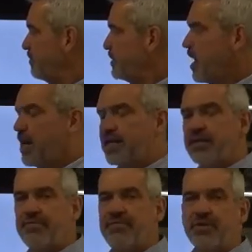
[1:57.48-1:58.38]
dotted
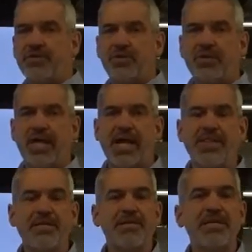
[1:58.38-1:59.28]
vertical line,
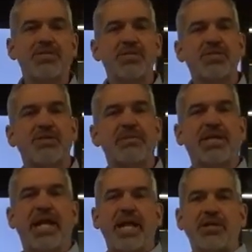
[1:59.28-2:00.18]
that means there is a
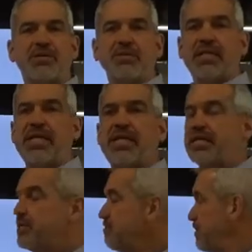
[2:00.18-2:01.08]
mechanical
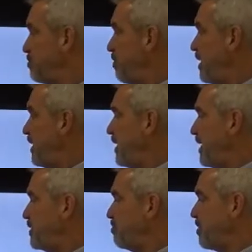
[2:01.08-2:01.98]
linkage between
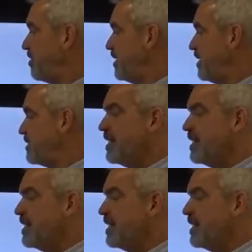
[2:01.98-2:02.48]
each one of these